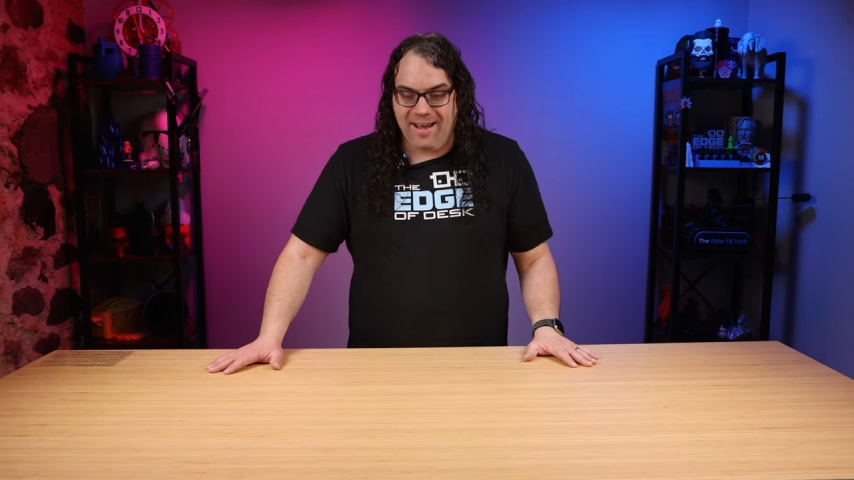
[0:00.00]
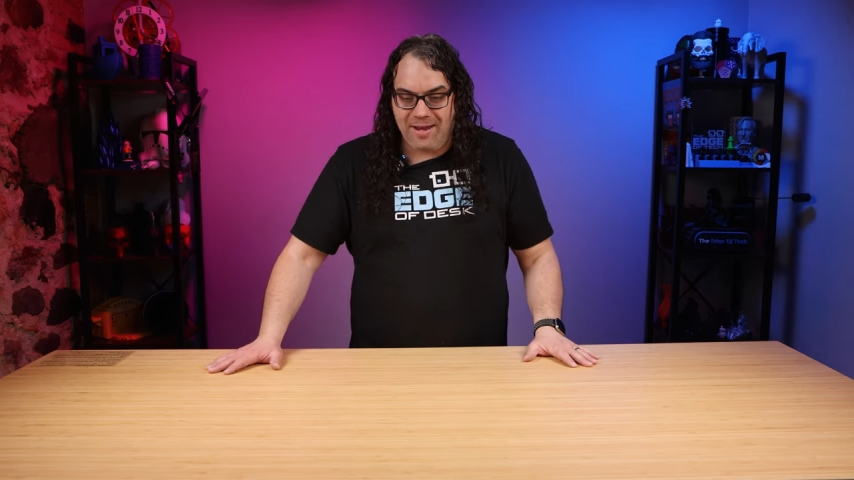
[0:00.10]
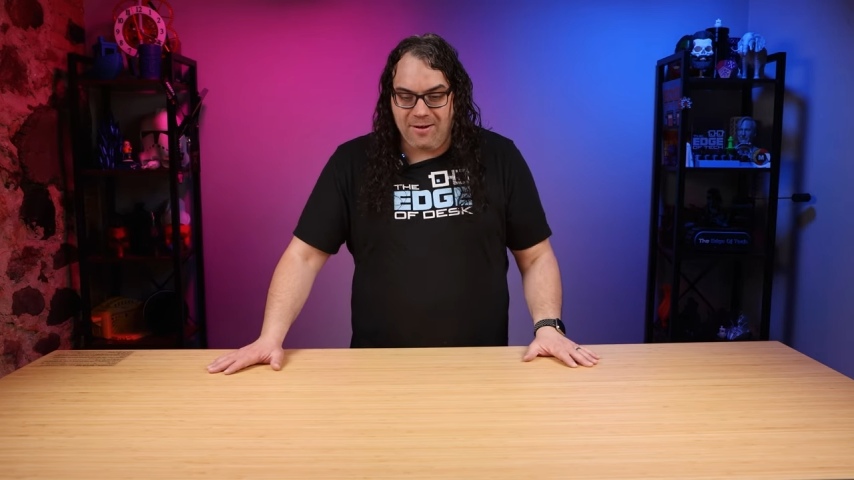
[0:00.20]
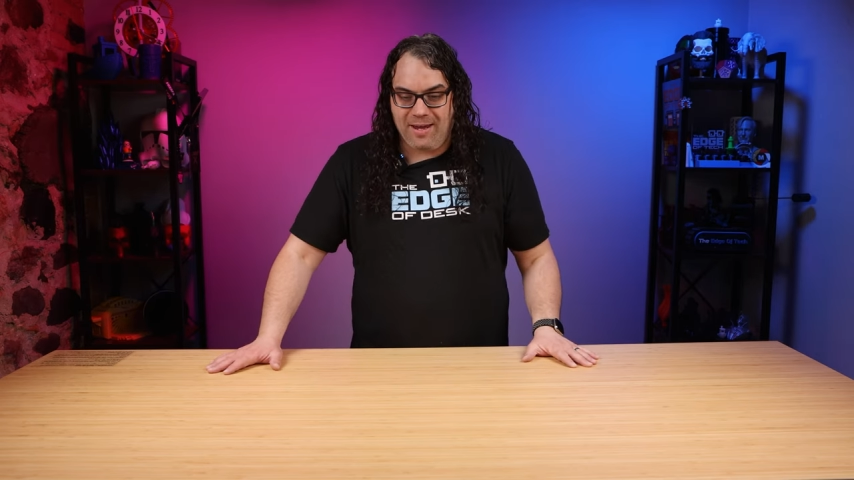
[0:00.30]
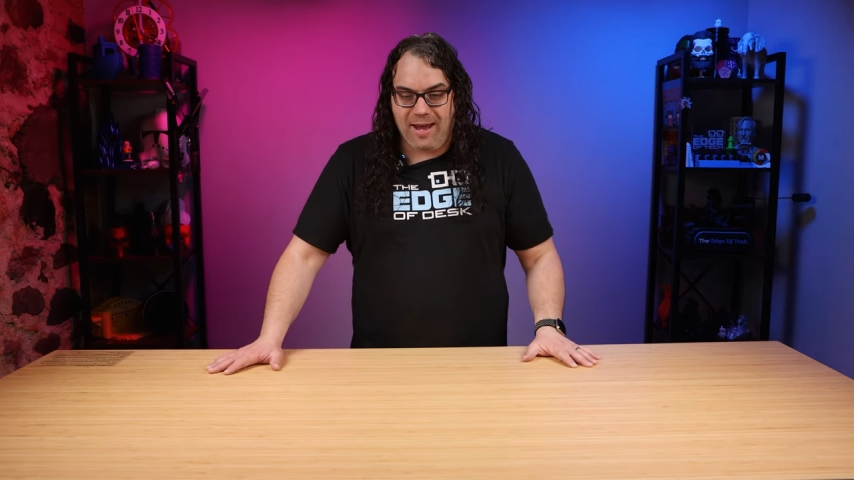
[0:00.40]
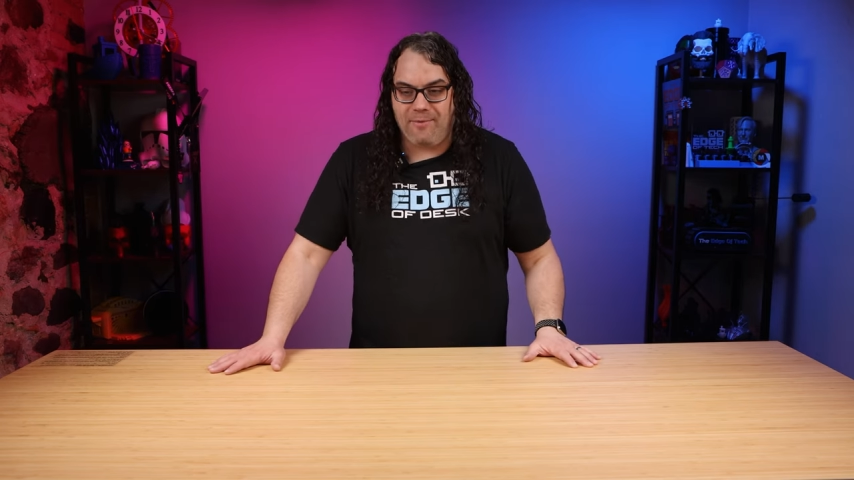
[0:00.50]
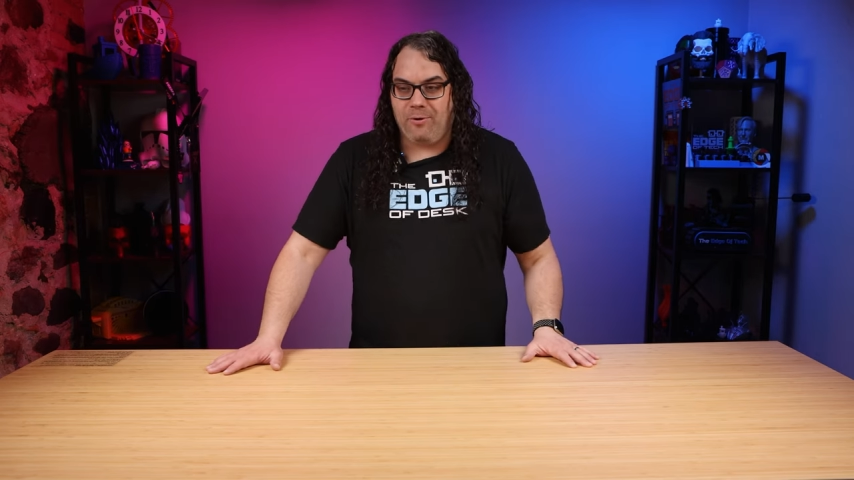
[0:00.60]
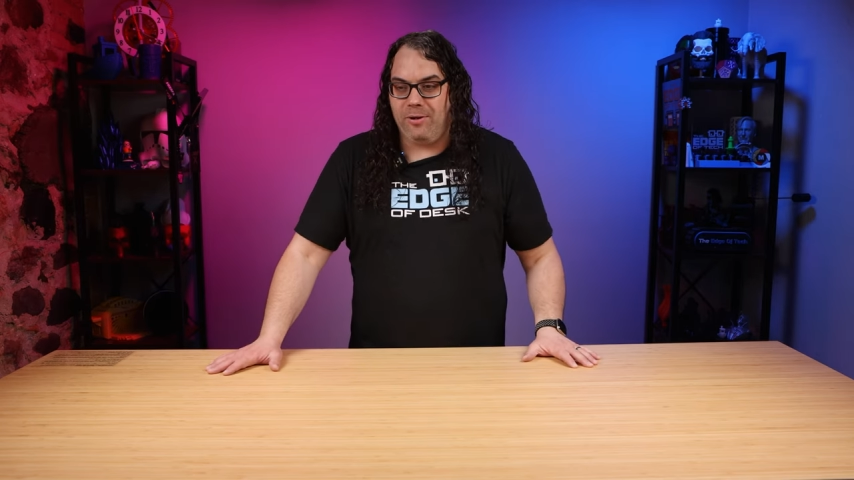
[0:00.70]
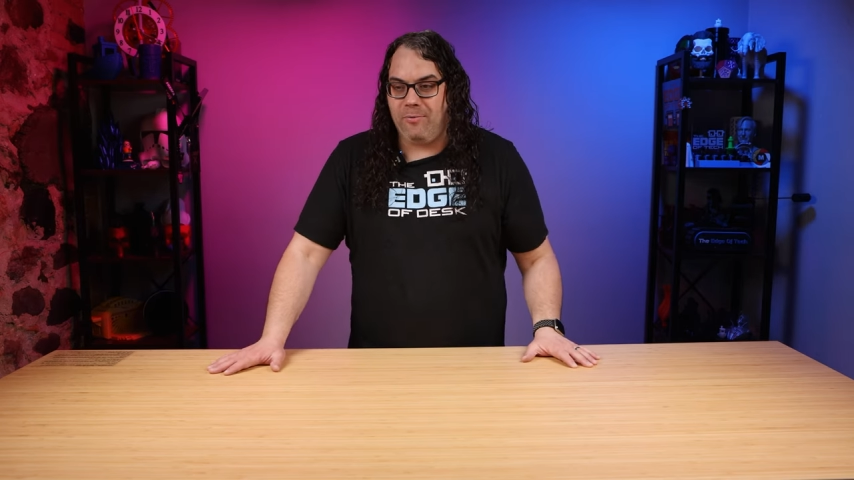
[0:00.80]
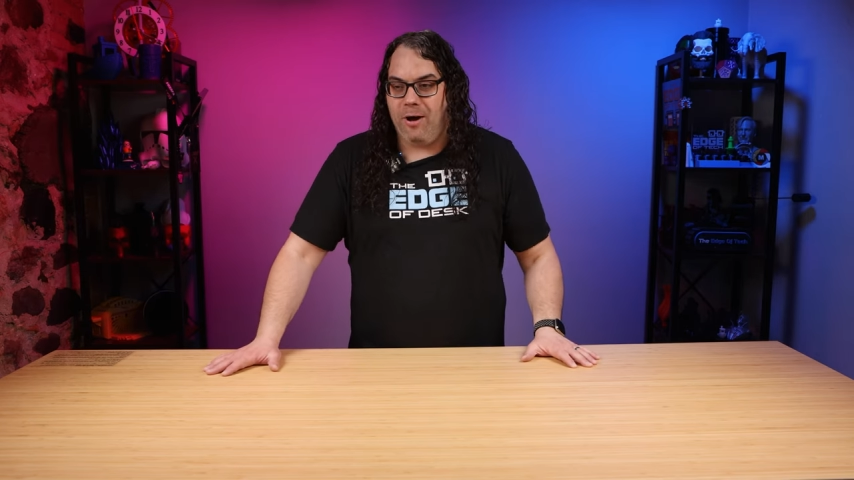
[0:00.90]
you can't
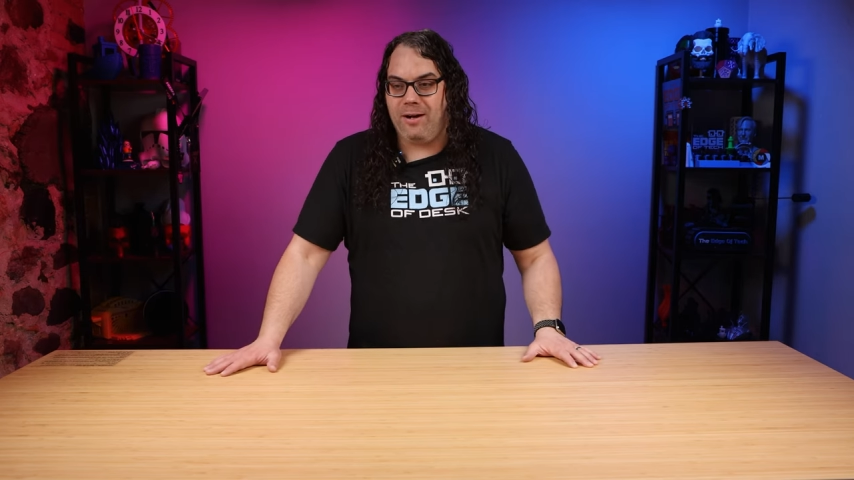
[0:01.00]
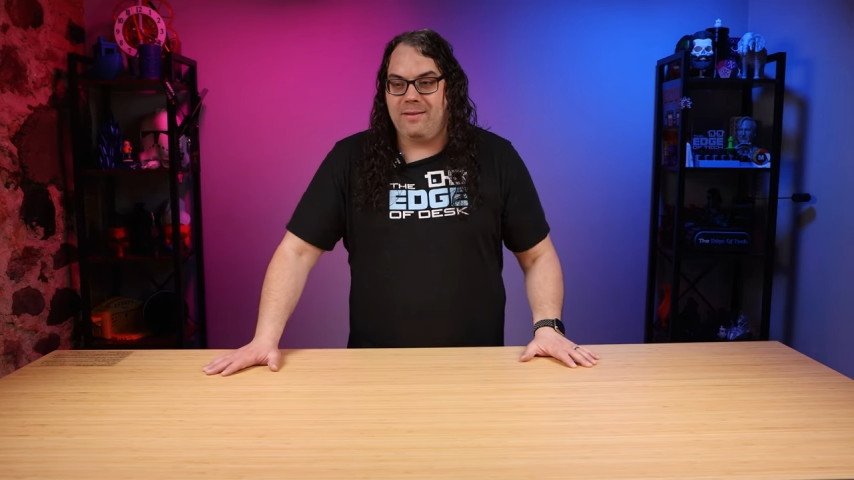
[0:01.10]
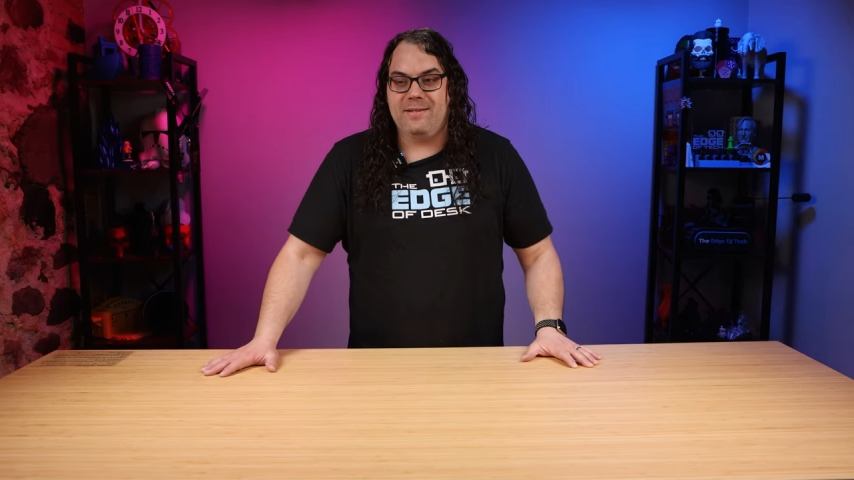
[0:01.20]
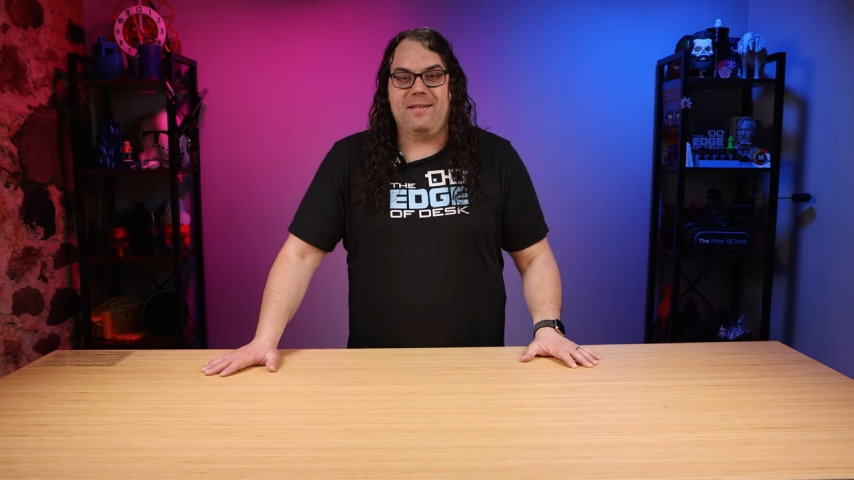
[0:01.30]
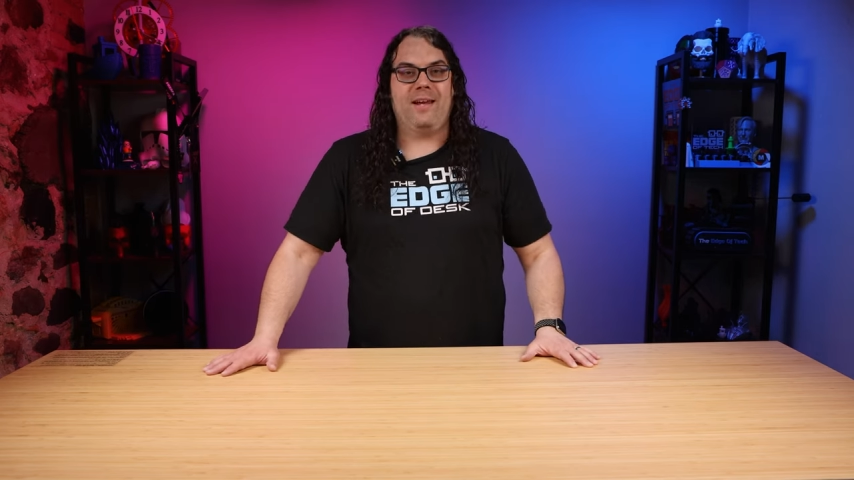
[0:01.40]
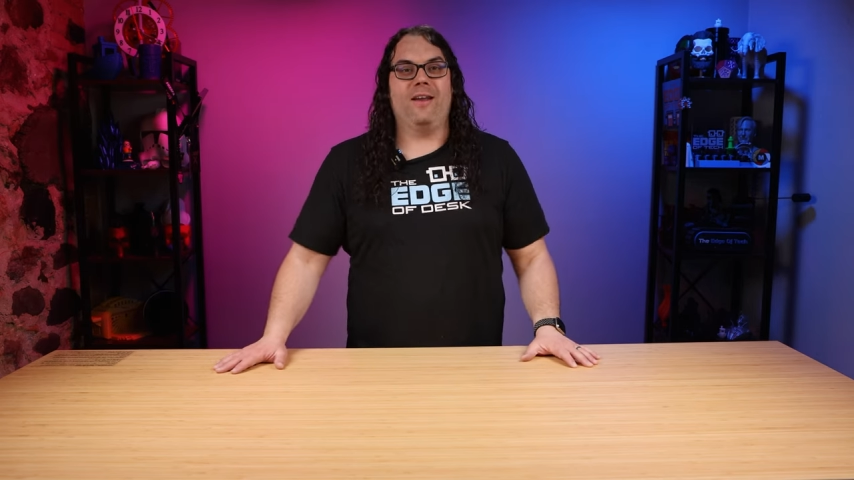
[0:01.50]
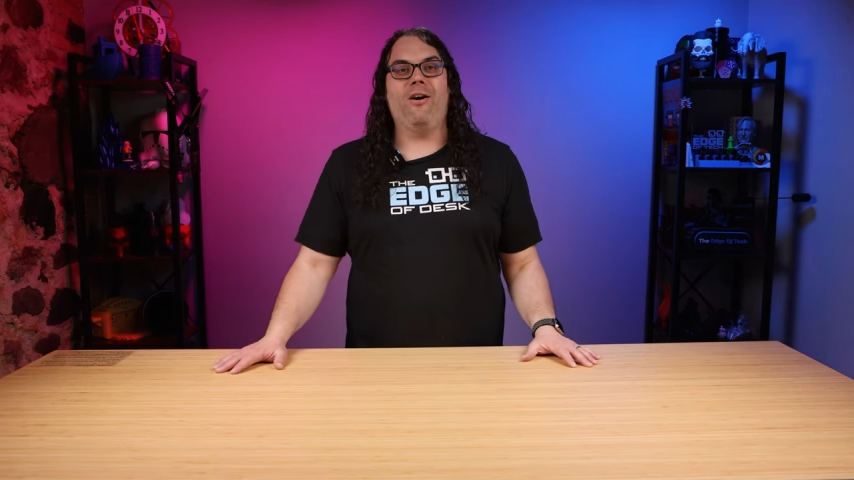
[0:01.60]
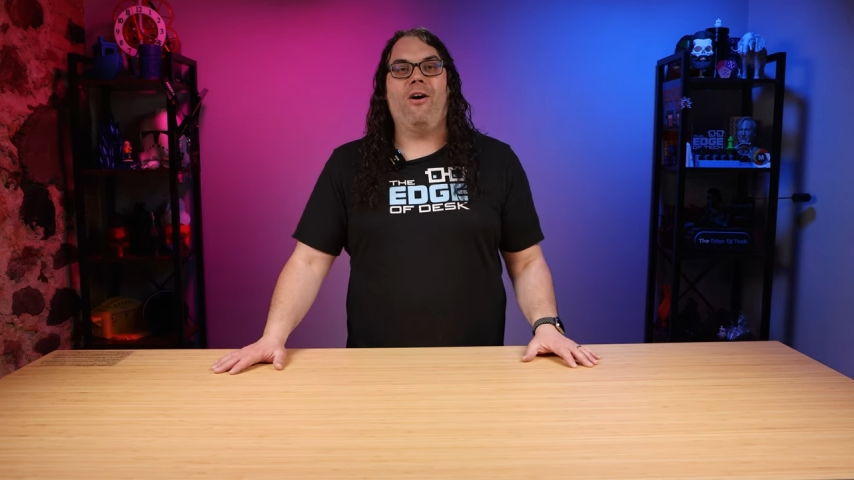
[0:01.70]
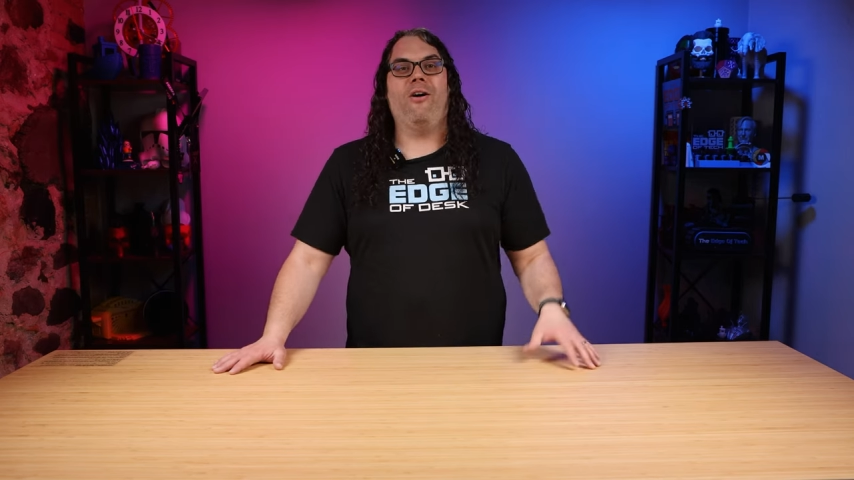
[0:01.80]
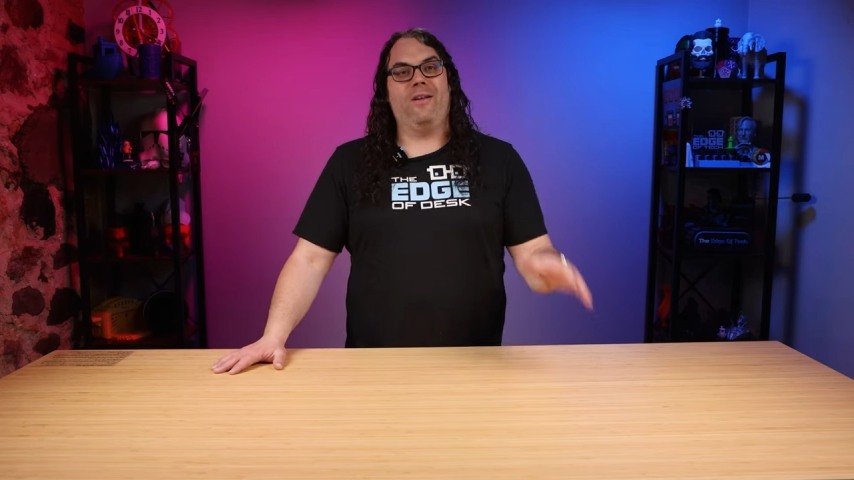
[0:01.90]
really rock this thing
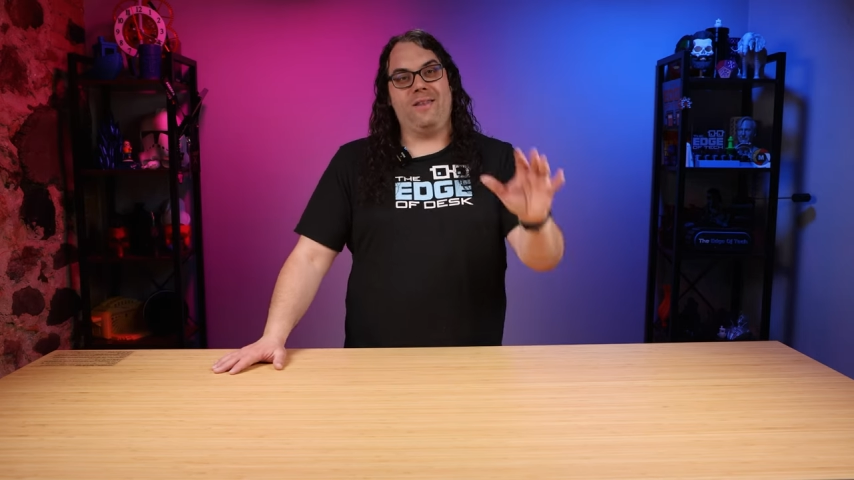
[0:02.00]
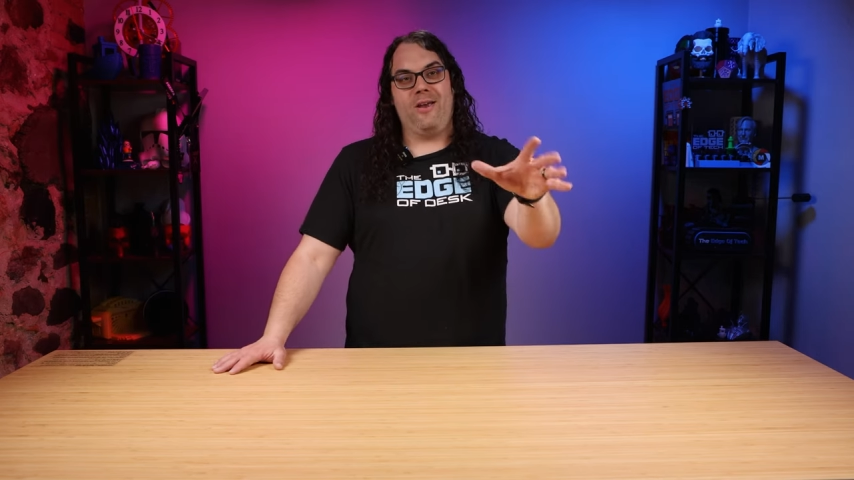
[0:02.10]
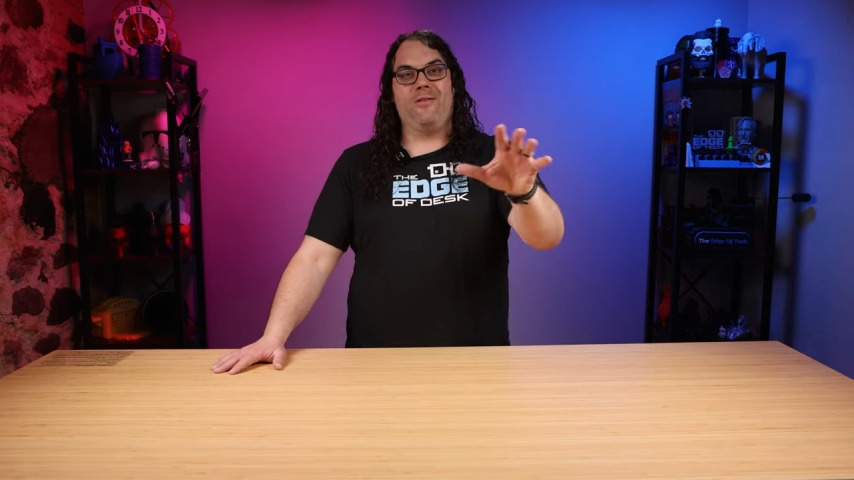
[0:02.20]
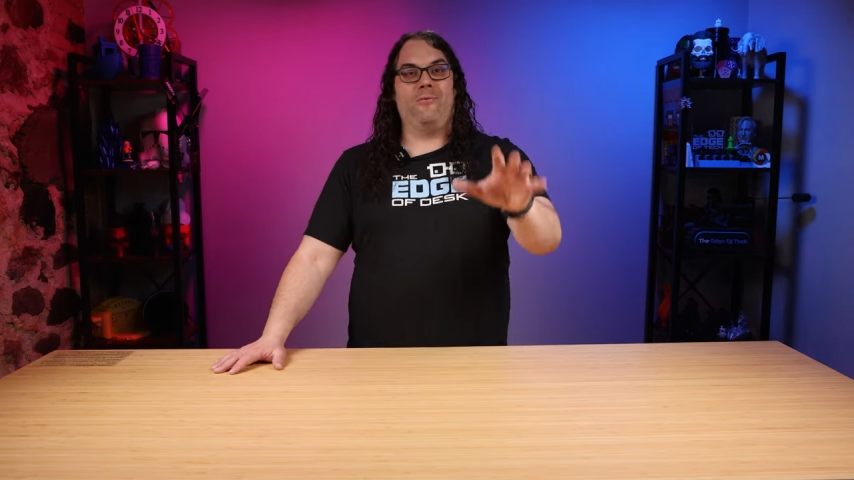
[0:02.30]
at all. And the